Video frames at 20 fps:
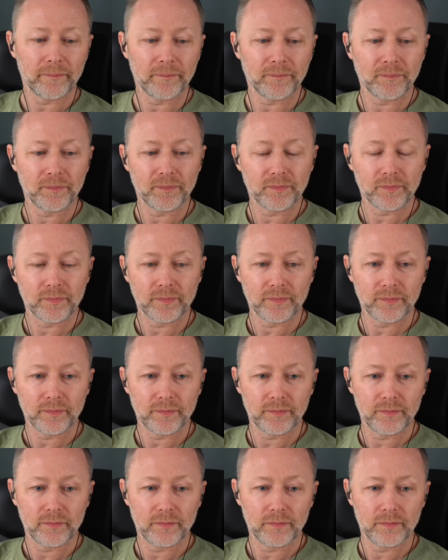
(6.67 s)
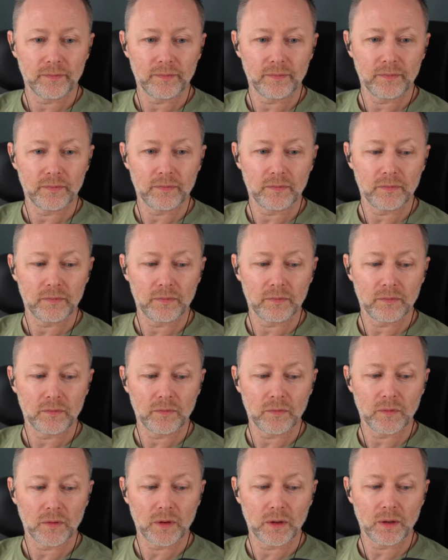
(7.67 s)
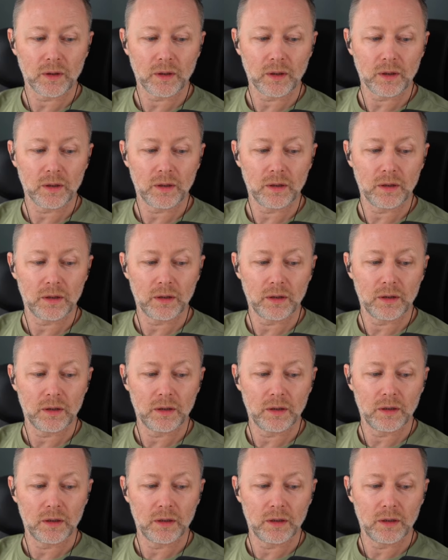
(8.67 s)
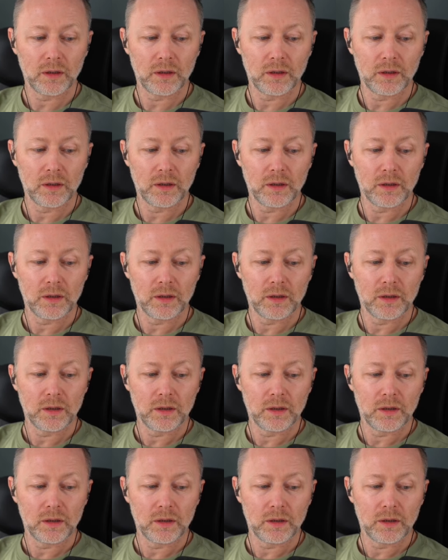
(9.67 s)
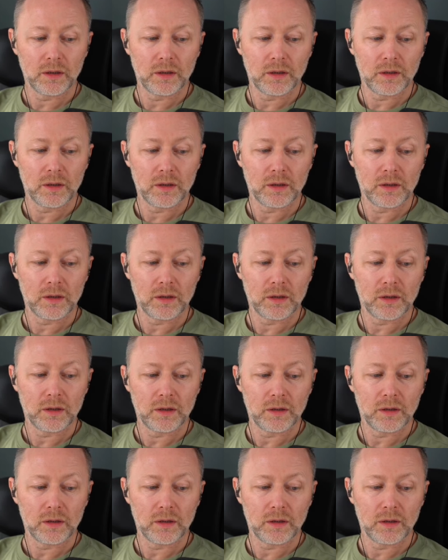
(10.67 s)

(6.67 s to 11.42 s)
(silence)